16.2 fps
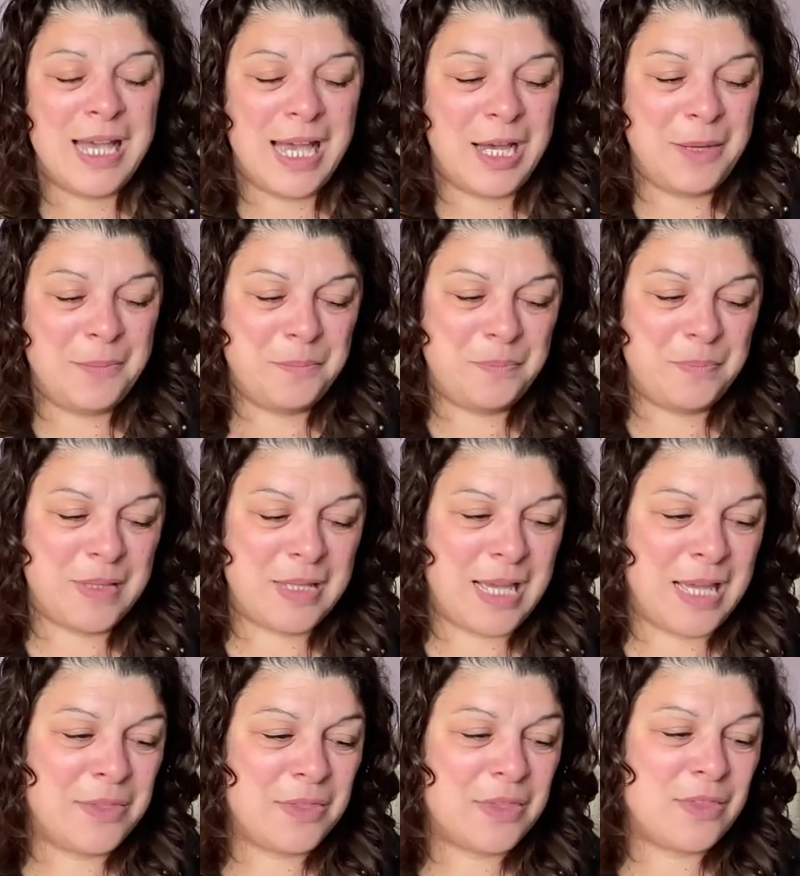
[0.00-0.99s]
And
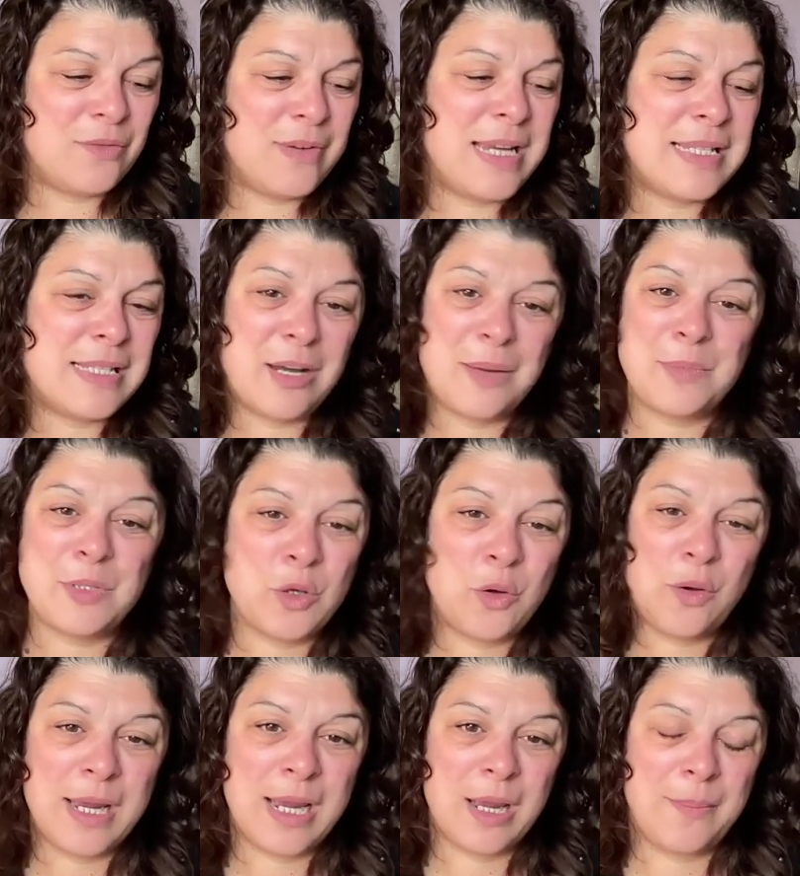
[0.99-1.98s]
the reason I'm
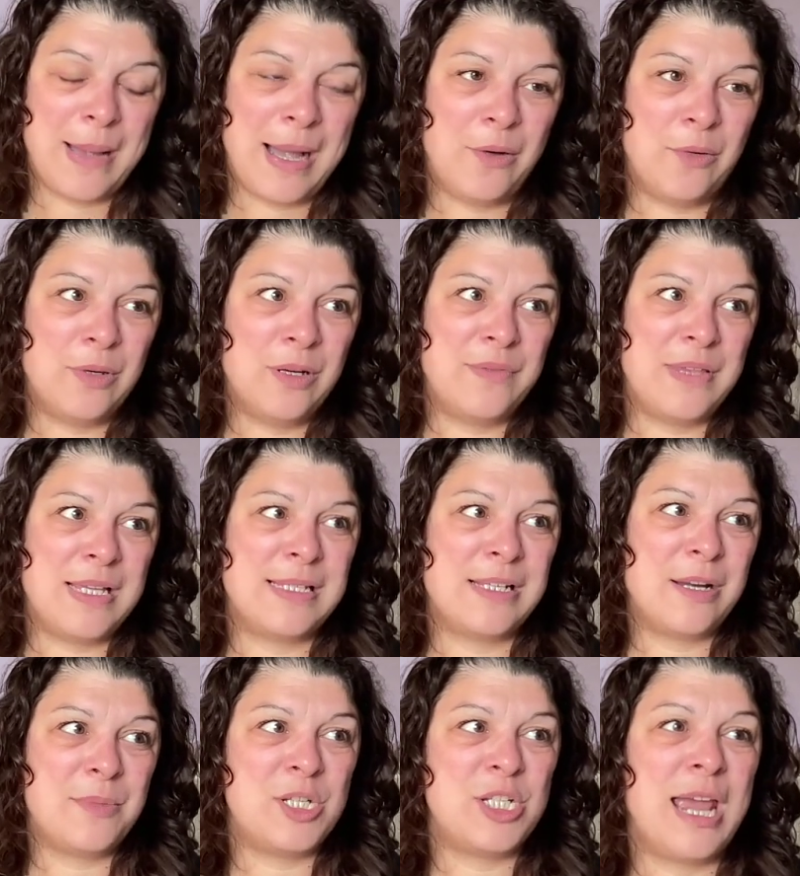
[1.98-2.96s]
talking about all of this
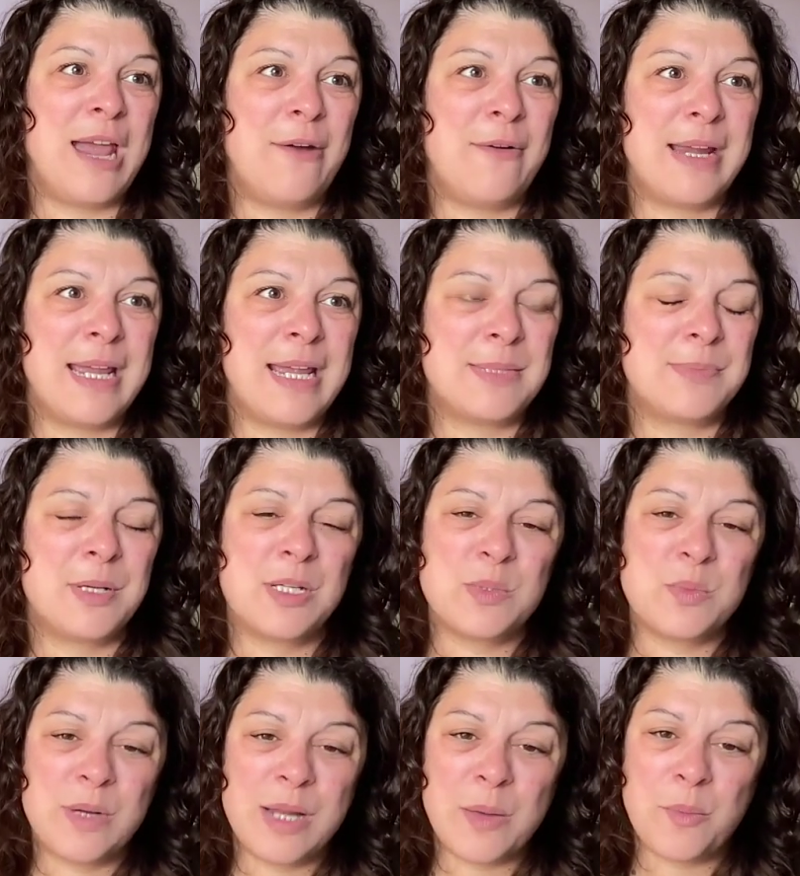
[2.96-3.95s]
and I'm sharing it is
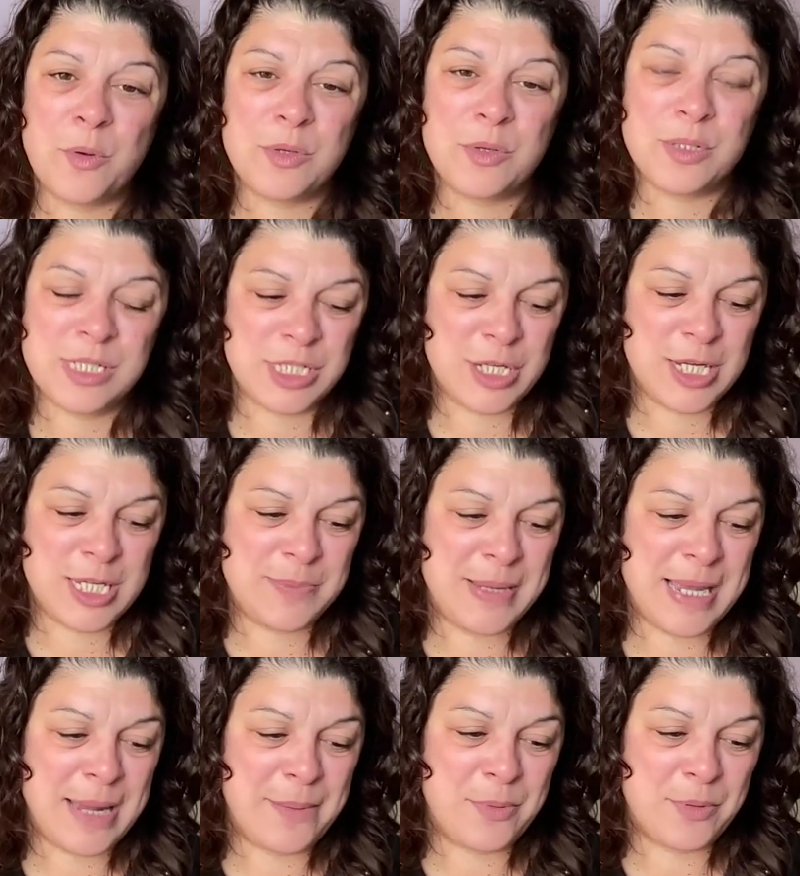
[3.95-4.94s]
because what I want to do is
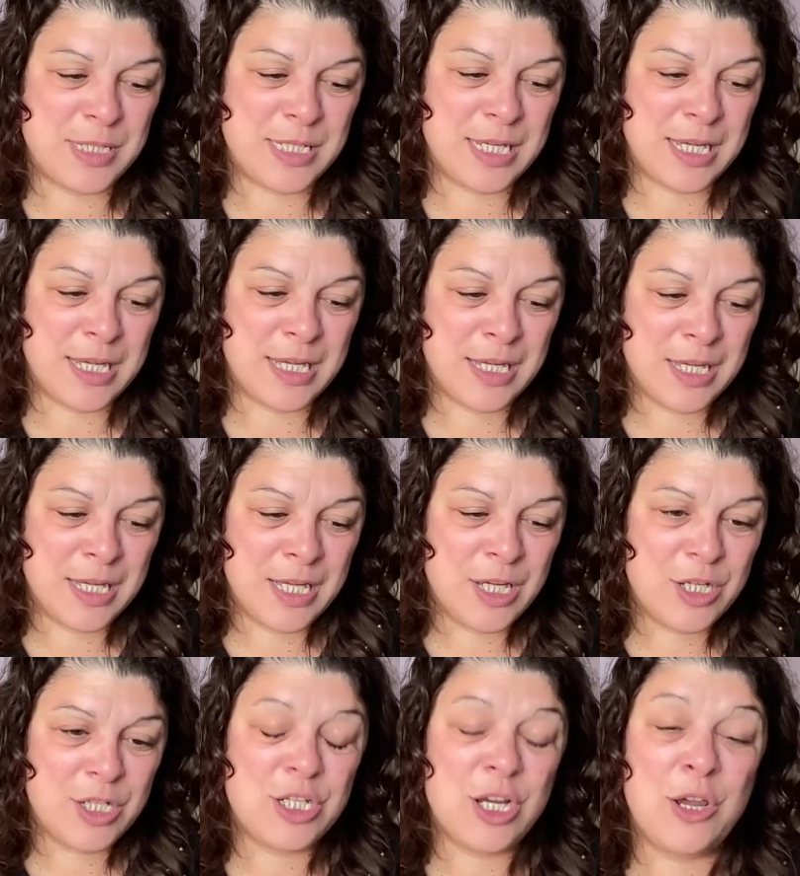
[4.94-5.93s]
be able to
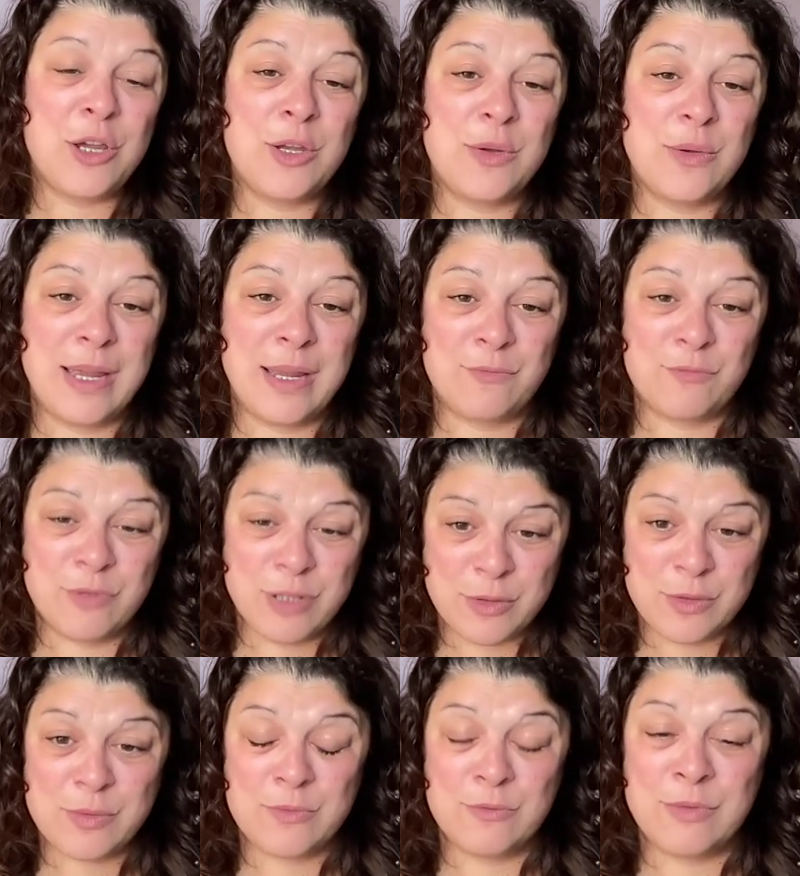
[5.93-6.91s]
show you in
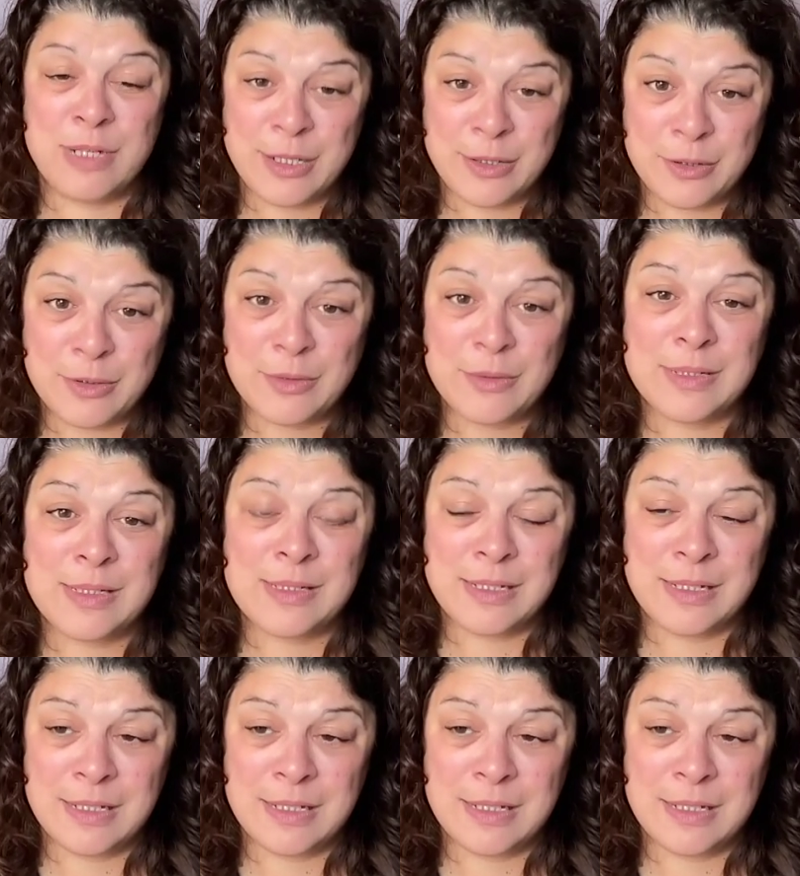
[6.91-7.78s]
real